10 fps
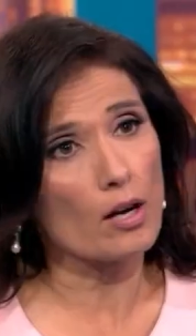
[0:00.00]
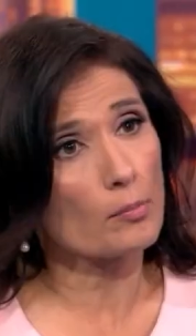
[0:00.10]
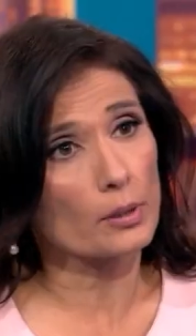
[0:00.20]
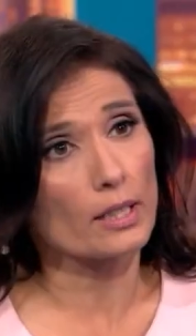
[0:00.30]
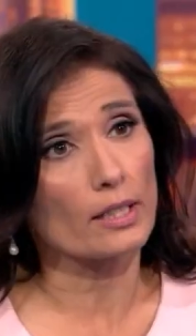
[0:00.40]

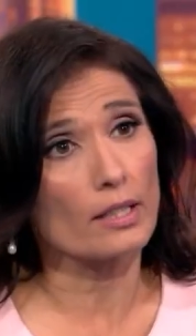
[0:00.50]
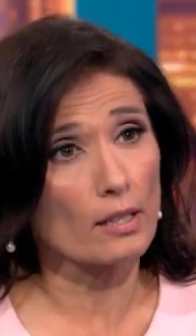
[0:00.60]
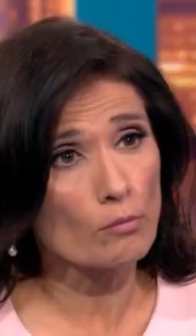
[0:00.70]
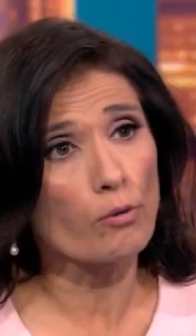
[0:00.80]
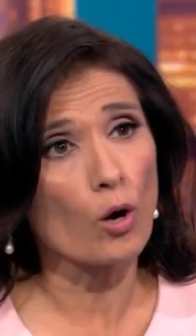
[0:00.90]

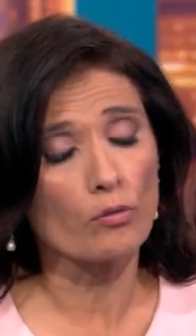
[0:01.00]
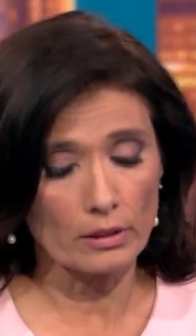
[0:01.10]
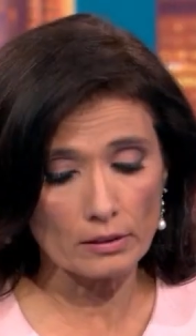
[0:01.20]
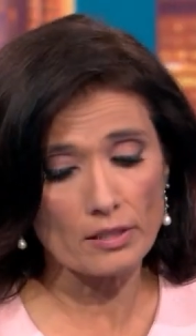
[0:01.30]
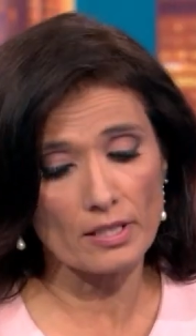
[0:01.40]
complicated
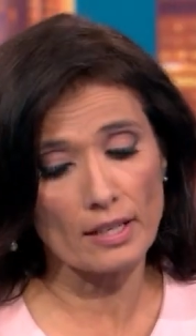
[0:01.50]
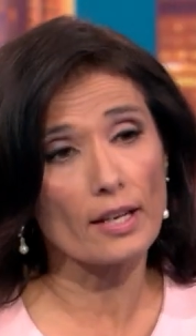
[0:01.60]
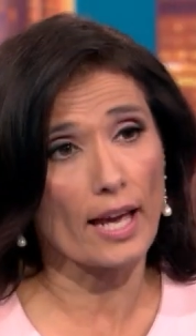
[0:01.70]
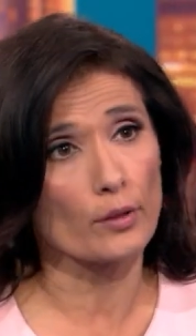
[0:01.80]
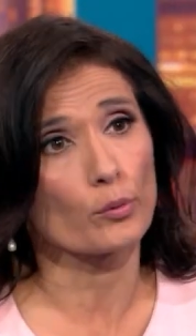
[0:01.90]
involving
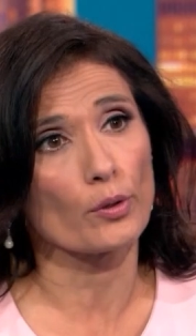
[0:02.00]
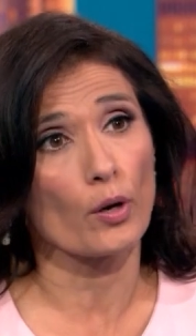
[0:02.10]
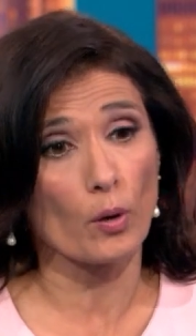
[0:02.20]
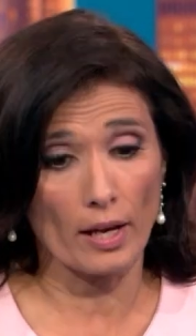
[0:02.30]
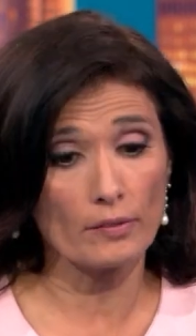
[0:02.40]
Nissan and
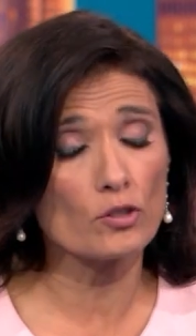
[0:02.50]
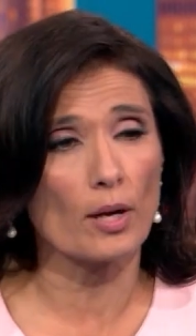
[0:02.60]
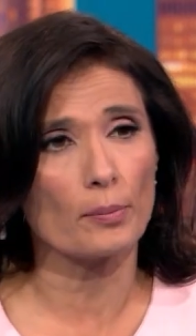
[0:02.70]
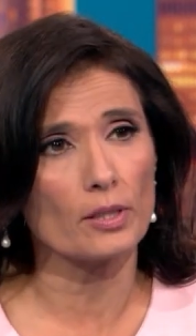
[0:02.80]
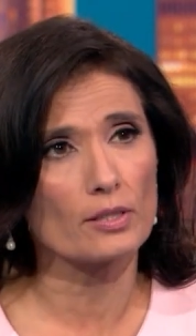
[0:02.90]
Renault and the
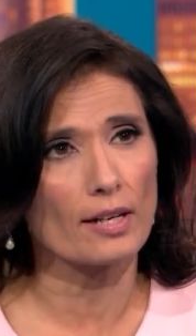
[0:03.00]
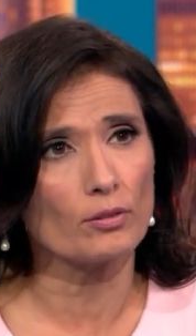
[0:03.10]
Japanese